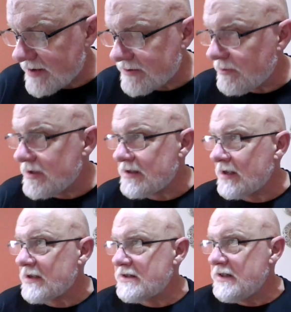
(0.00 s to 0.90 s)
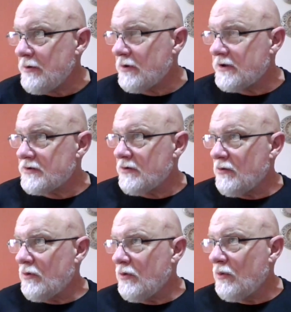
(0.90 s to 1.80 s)
this reads like a sequel, because
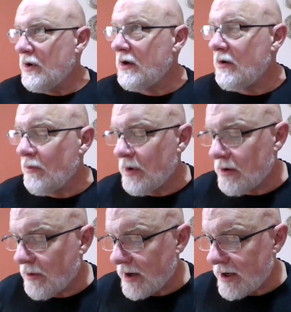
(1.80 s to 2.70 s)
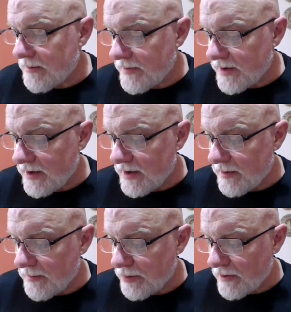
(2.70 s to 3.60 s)
Will Graham,
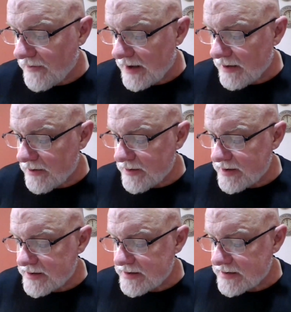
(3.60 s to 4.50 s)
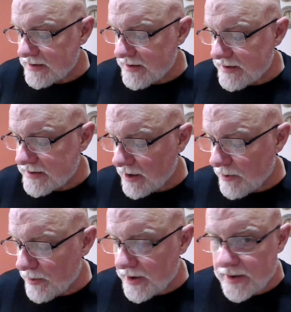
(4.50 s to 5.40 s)
the profiler, he's
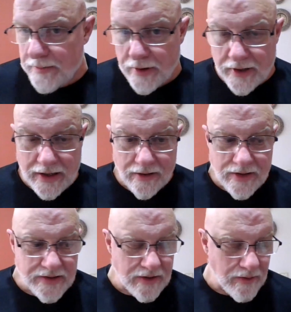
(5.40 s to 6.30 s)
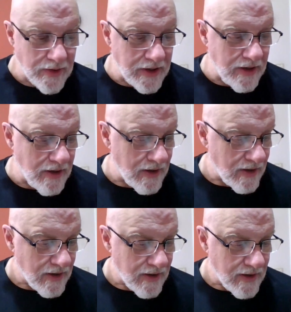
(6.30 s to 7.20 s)
already burnt out. He's already
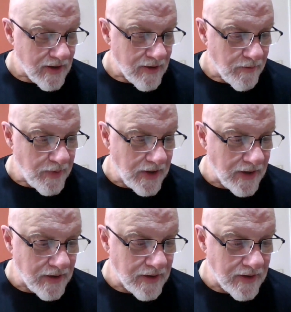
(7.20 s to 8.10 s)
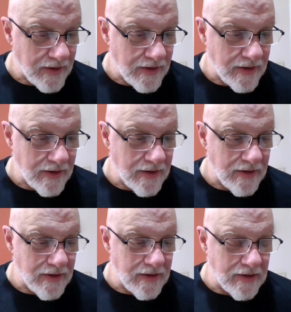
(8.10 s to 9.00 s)
been,
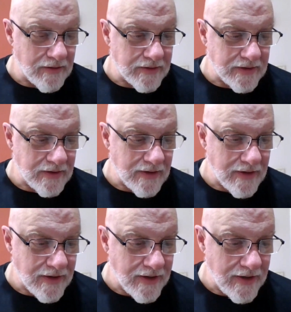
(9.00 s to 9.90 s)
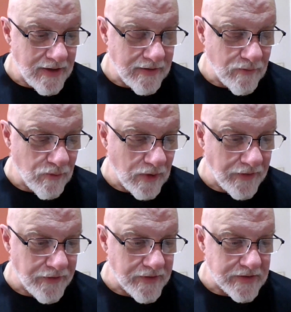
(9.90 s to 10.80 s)
you know, he
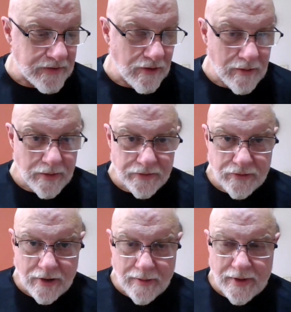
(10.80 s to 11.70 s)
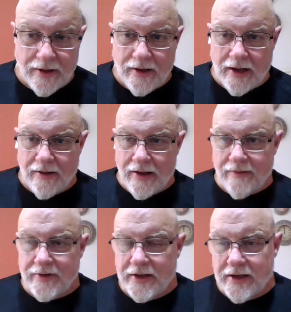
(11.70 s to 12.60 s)
went through this terrible trauma
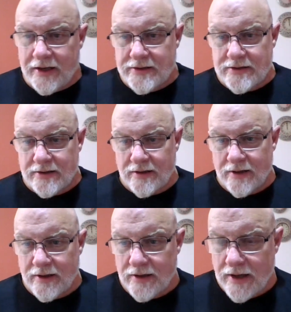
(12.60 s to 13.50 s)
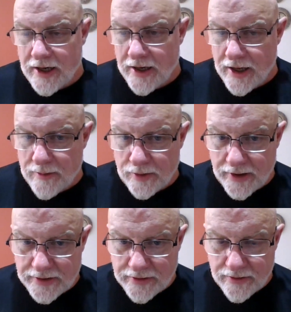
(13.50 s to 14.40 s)
having to catch Hannibal
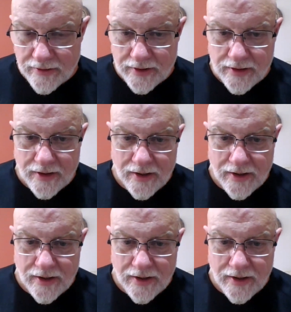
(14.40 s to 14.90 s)
Lecter. And